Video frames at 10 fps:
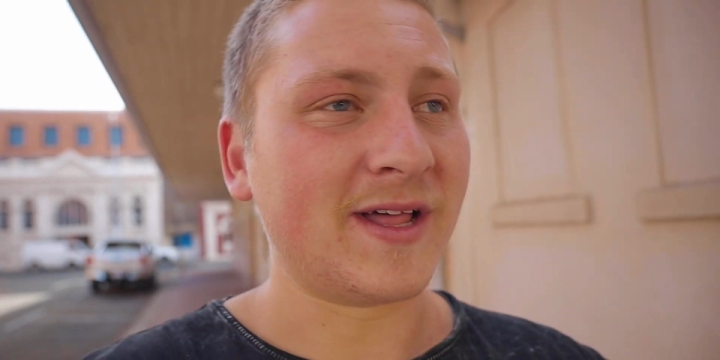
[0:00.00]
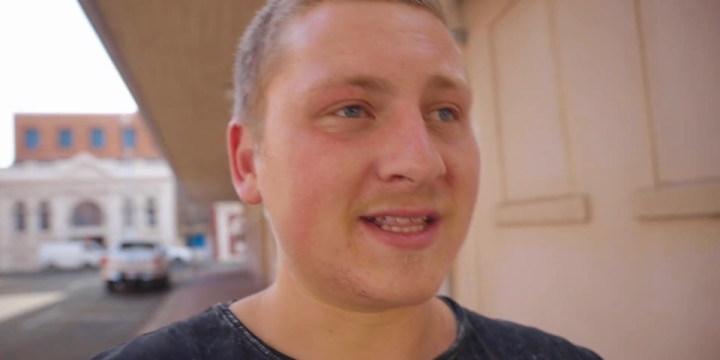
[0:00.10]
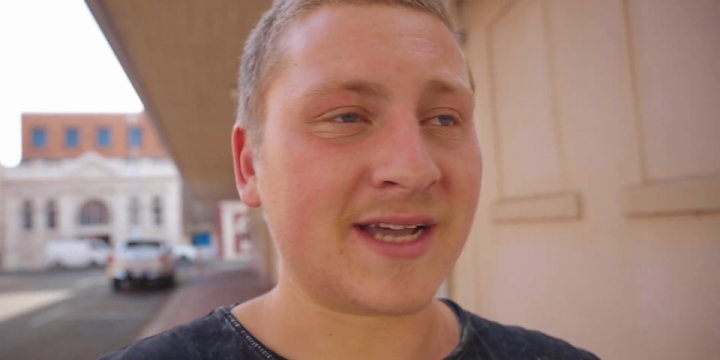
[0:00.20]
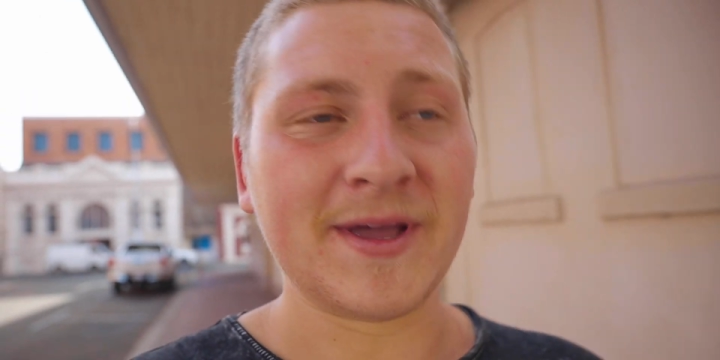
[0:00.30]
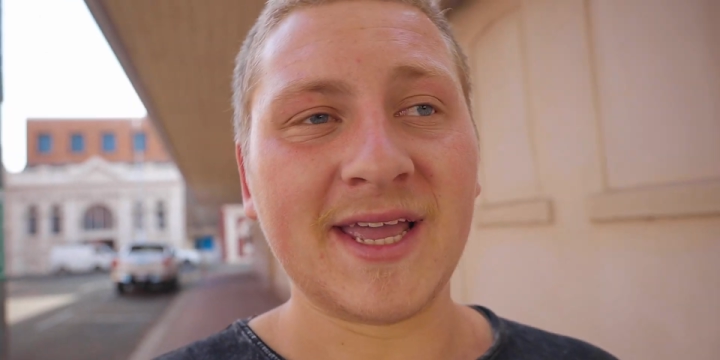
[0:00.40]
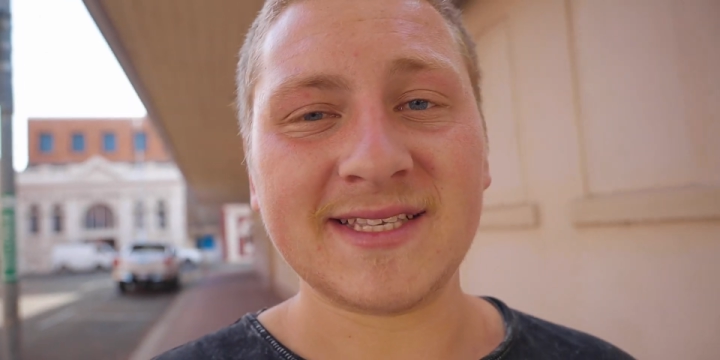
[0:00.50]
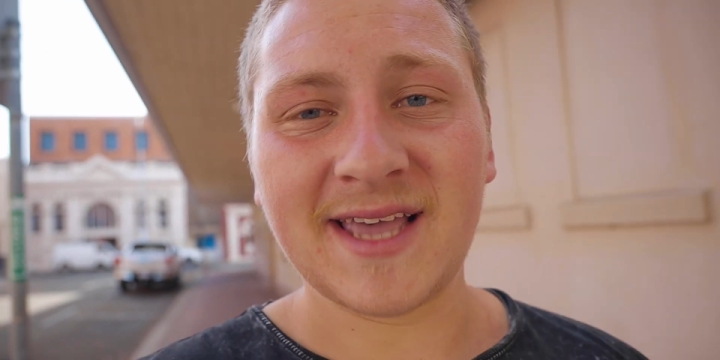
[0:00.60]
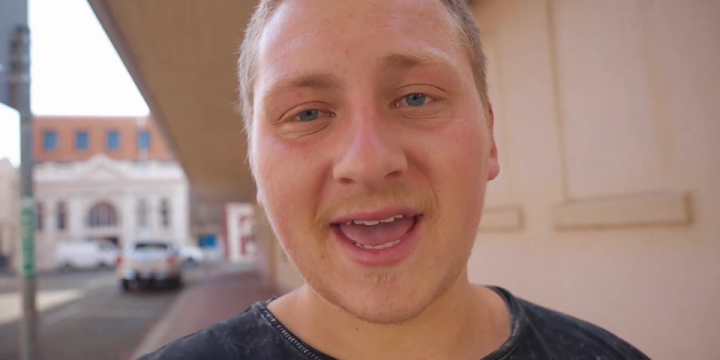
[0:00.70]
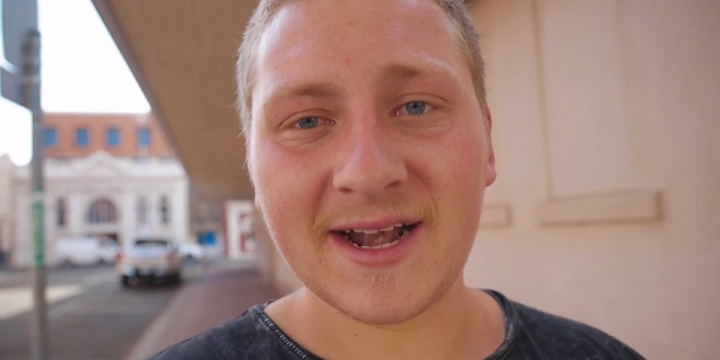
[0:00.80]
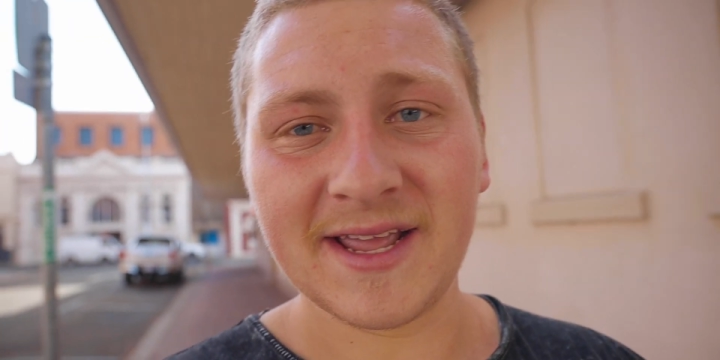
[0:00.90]
By the time I get
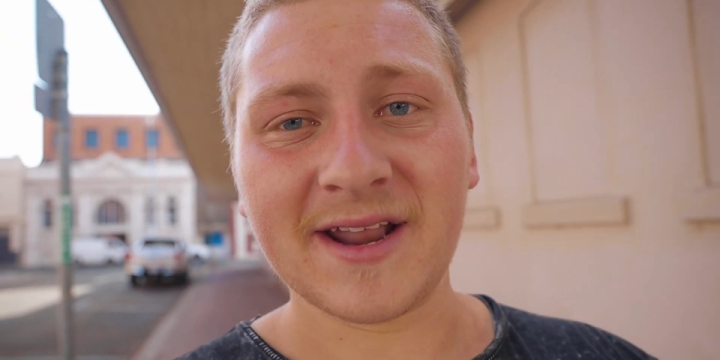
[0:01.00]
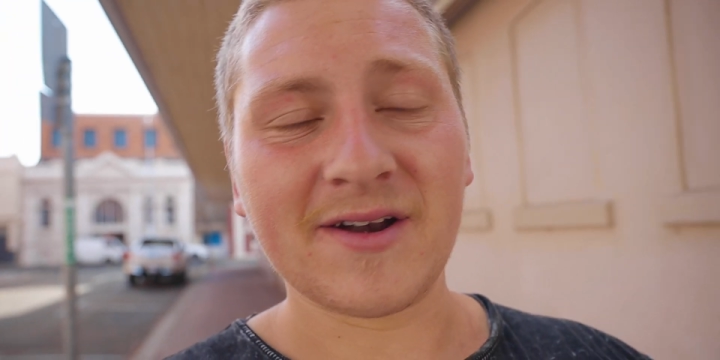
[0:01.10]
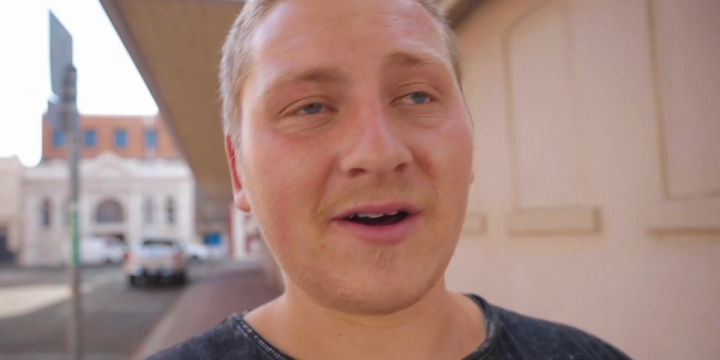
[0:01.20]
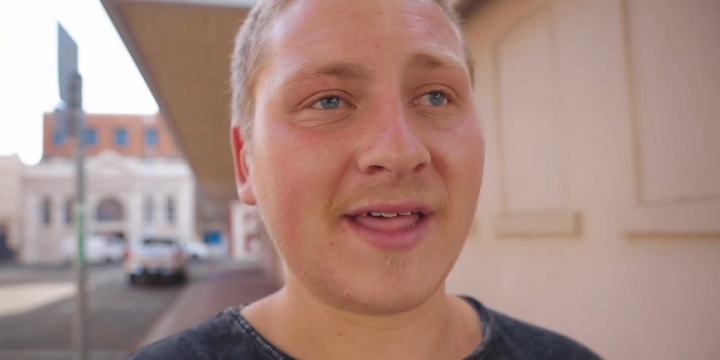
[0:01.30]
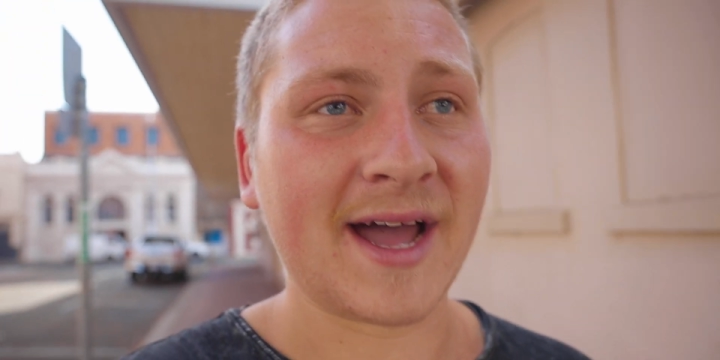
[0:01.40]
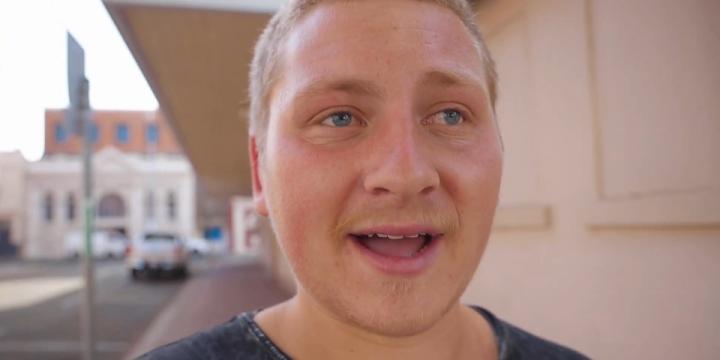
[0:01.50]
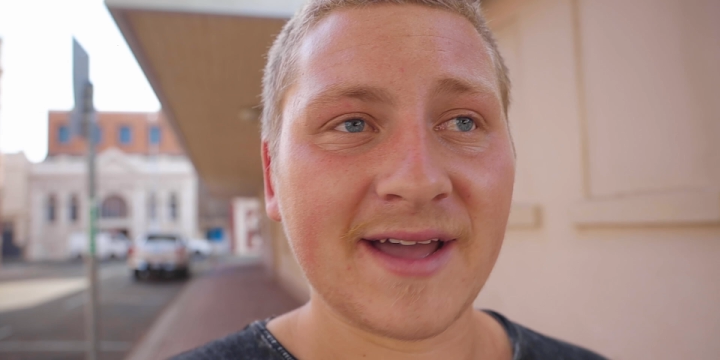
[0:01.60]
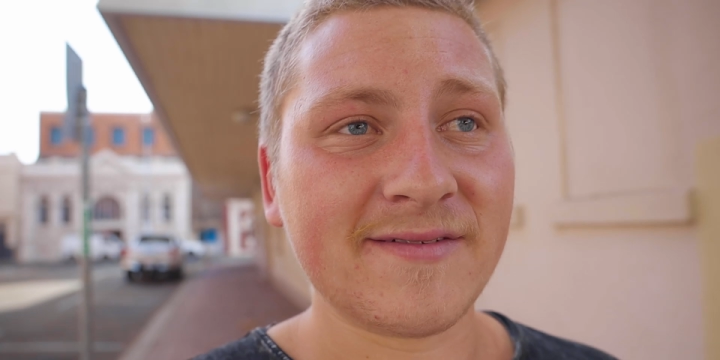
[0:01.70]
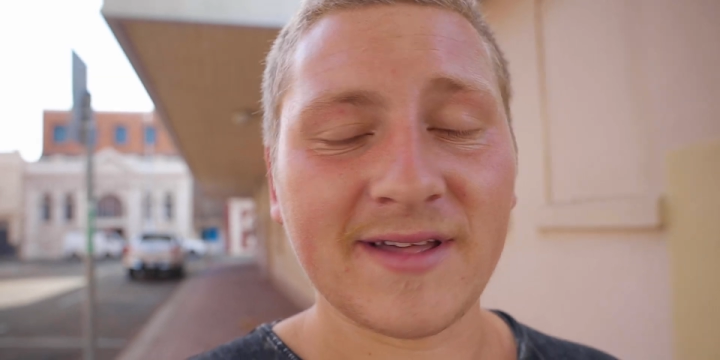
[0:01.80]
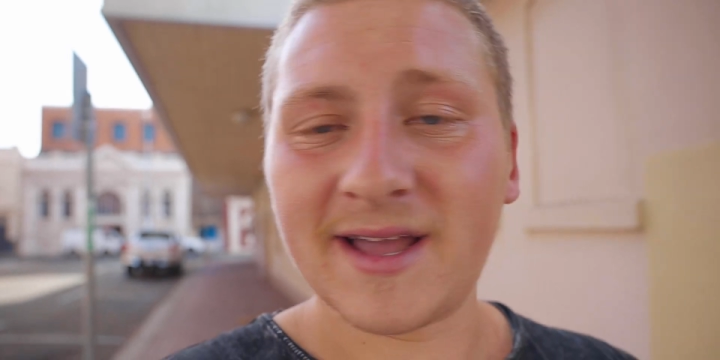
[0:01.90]
to editing and all that,
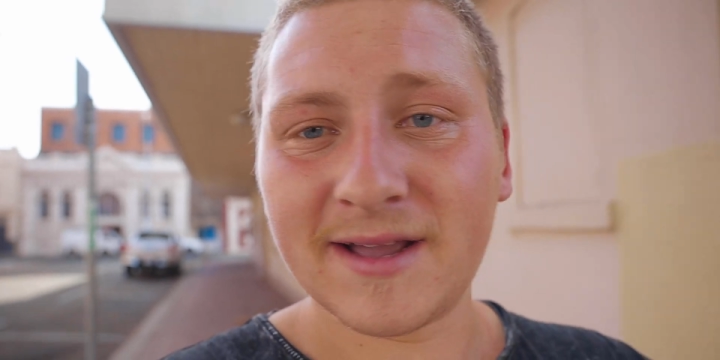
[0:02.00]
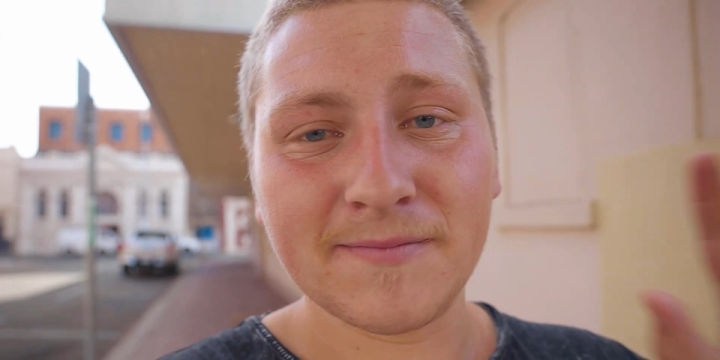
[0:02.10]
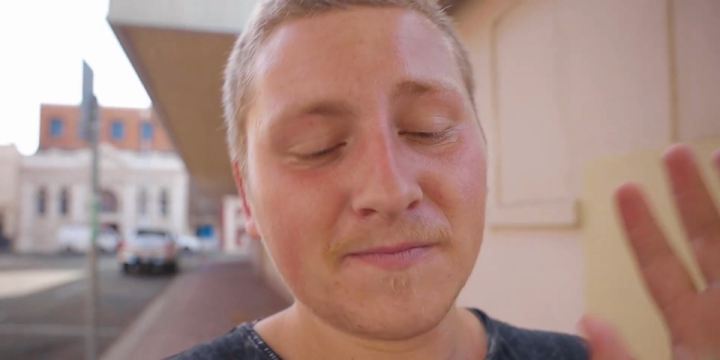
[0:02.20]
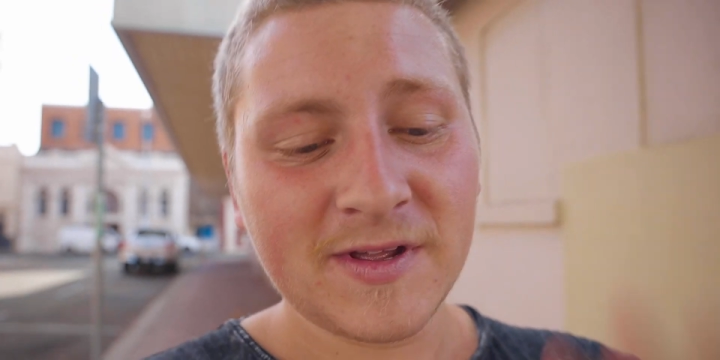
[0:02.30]
I